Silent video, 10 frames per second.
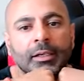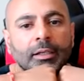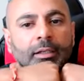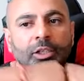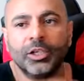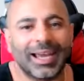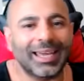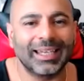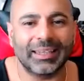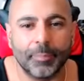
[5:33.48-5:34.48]
you're not
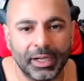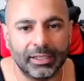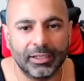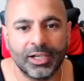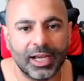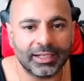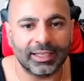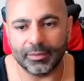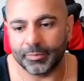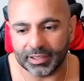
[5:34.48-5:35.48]
gonna get the money you're not gonna
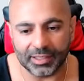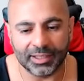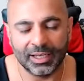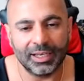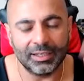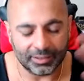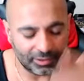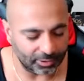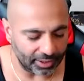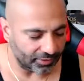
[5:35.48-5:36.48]
get the business you,
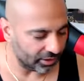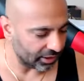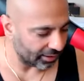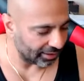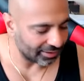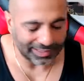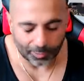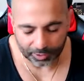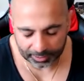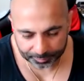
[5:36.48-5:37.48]
you whatever it's like it's just
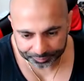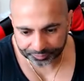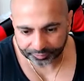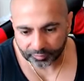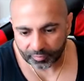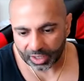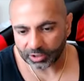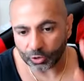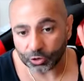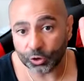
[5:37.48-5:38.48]
not worth it
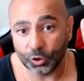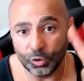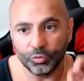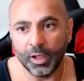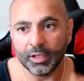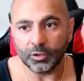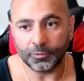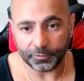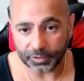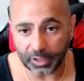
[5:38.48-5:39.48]
so it's two so,
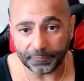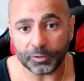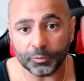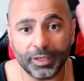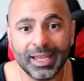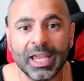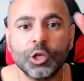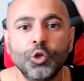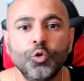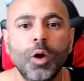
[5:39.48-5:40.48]
so first one
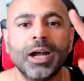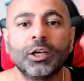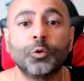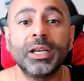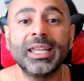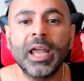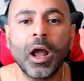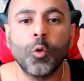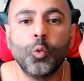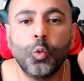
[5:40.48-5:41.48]
you agree
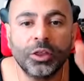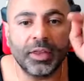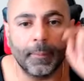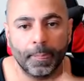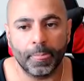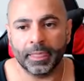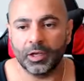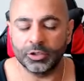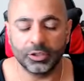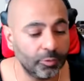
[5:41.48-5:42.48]
with them
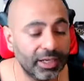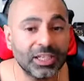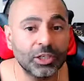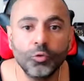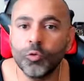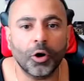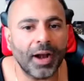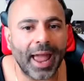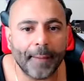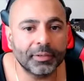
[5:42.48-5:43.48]
go, you know what? You
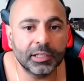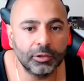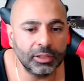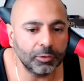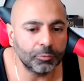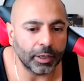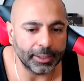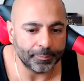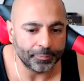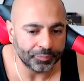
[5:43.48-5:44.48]
are absolutely right.